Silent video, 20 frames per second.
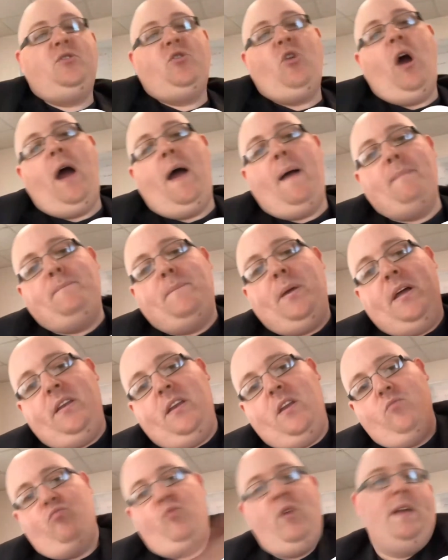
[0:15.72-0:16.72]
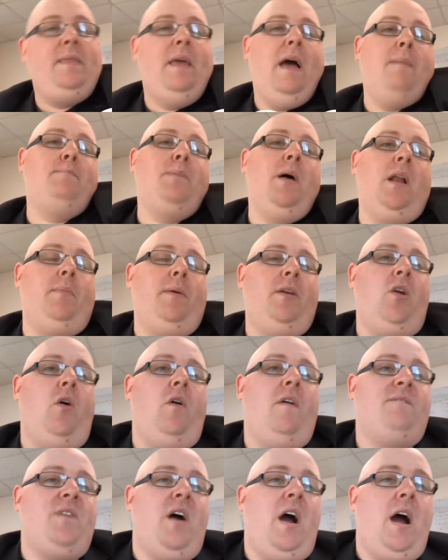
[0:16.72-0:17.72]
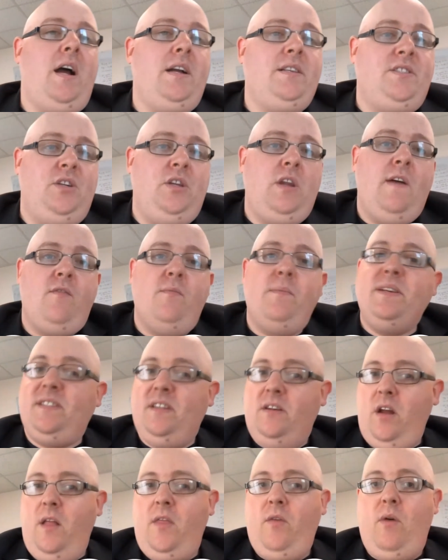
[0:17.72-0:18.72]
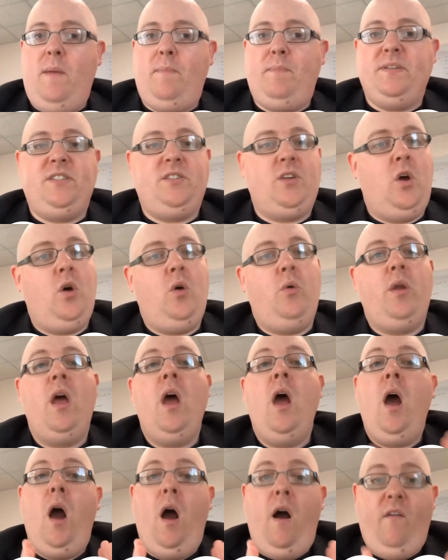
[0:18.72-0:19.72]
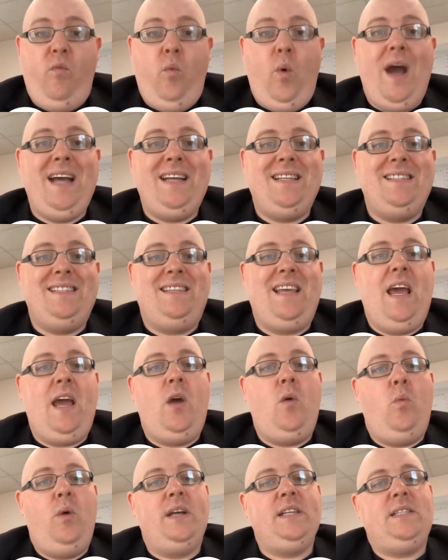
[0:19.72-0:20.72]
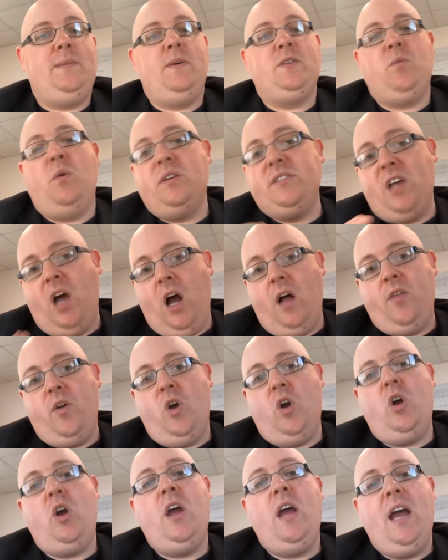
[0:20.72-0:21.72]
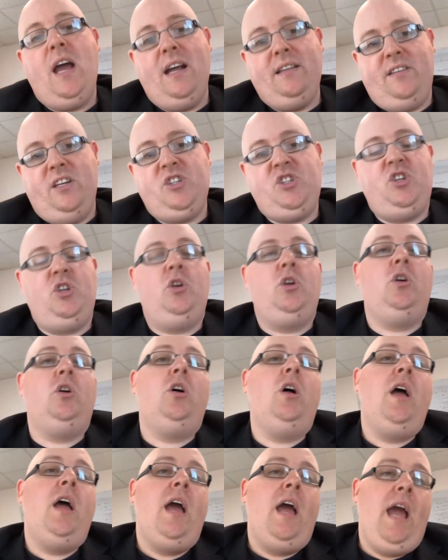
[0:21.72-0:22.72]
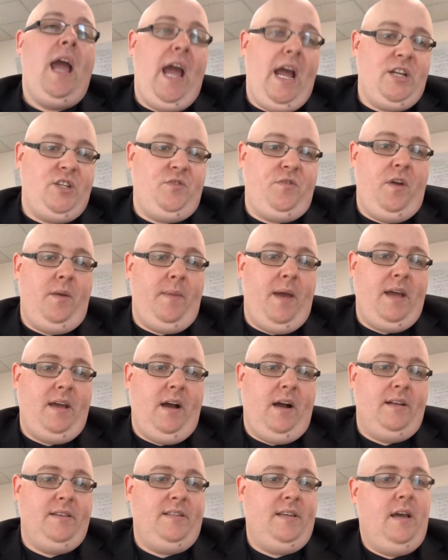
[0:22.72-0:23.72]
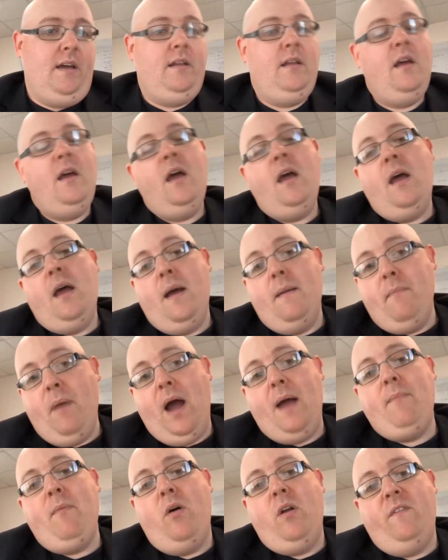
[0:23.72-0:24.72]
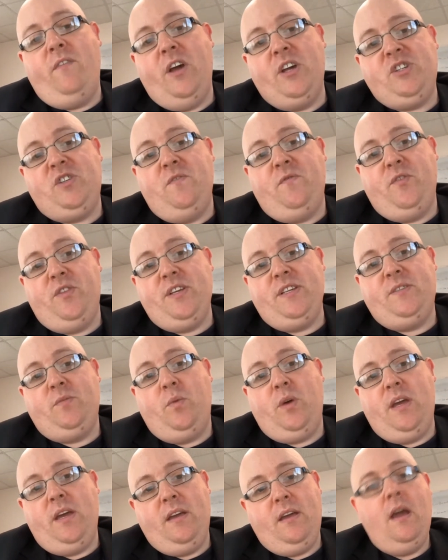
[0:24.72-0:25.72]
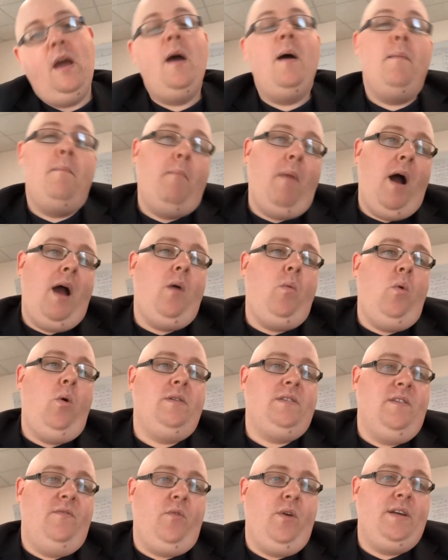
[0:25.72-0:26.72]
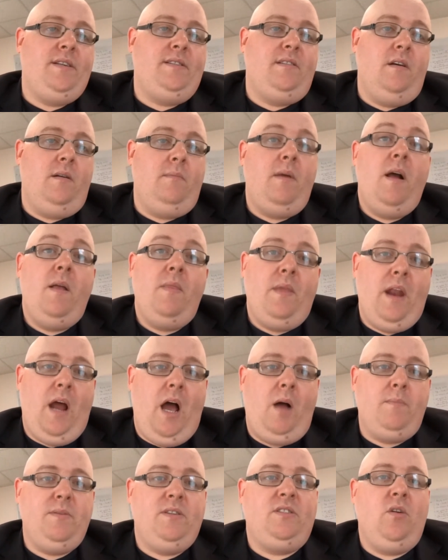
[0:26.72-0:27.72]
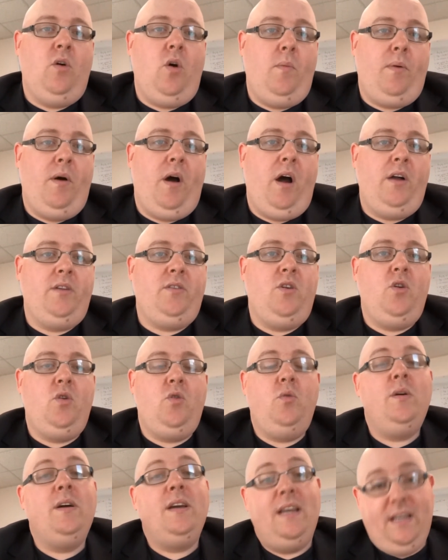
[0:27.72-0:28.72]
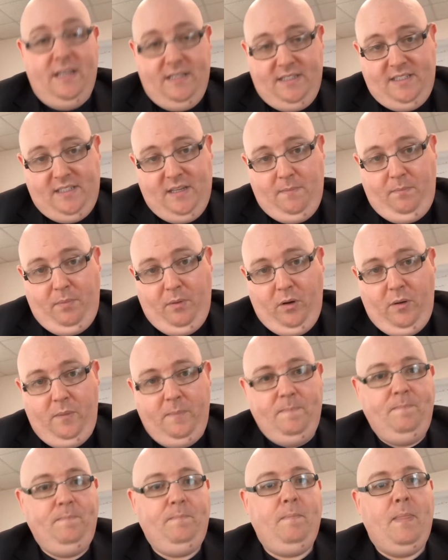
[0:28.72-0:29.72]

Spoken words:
the subscribe button and ring that bell to be notified so you never miss another episode of Wednesday Wisdom as well as other additional HVMA content. And my motivation for this week, my words of wisdom that I'll bestow upon you is simple.